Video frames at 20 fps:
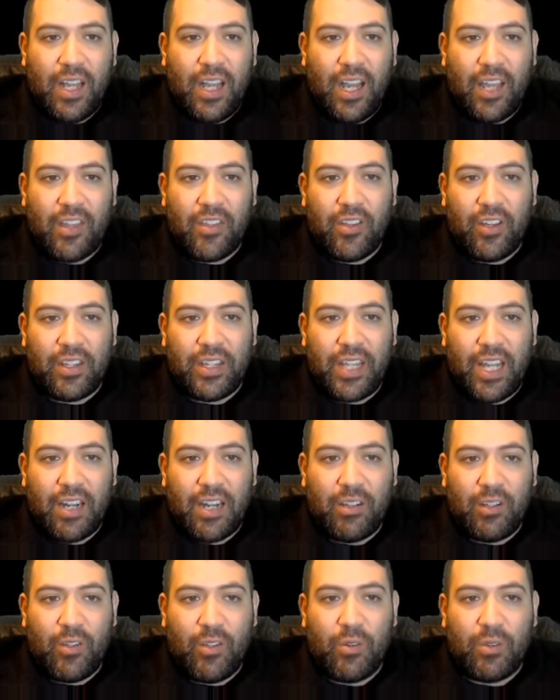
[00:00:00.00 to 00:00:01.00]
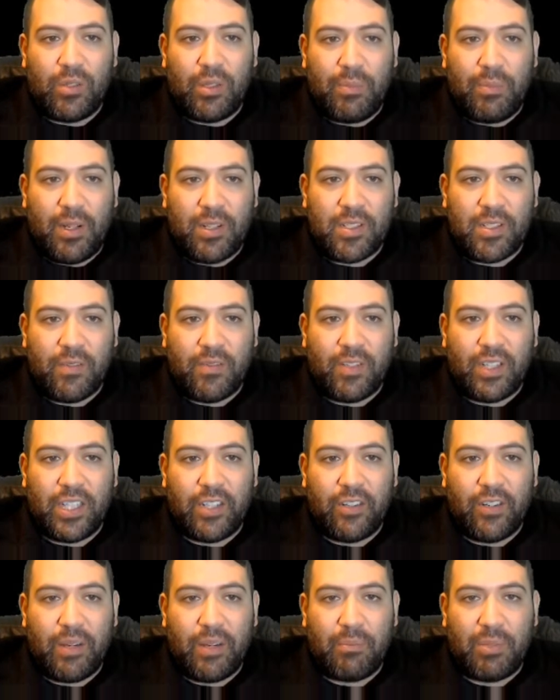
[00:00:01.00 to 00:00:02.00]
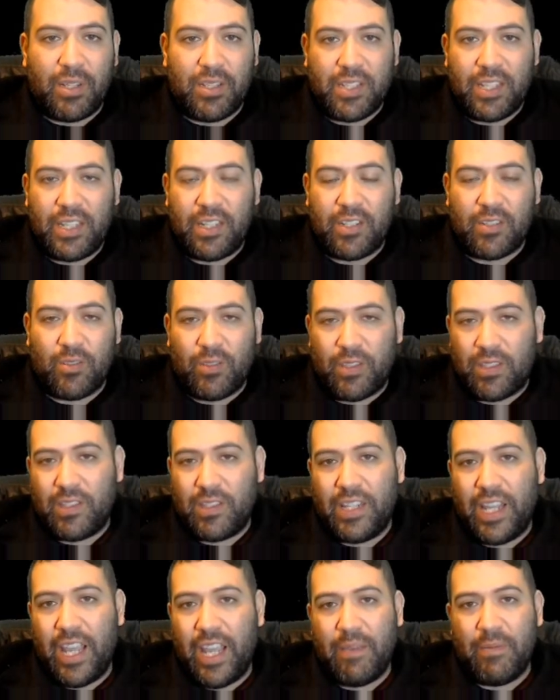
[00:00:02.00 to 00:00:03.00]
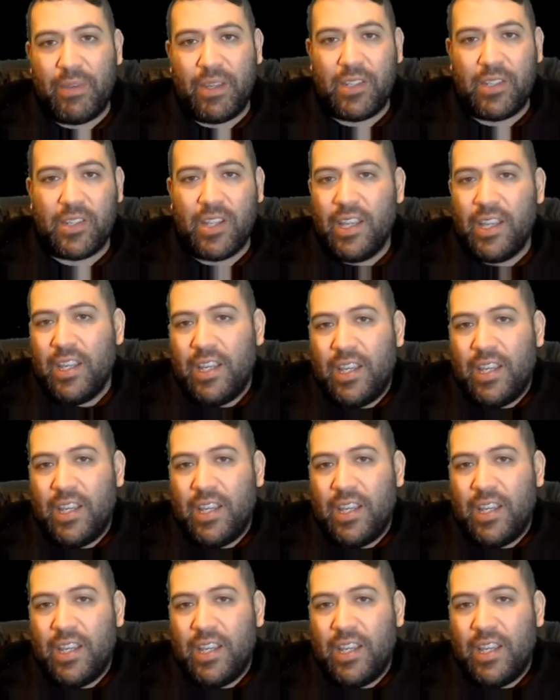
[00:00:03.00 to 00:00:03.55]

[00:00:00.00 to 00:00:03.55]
I thought that alone, the positive clearing, plus he does all this damage,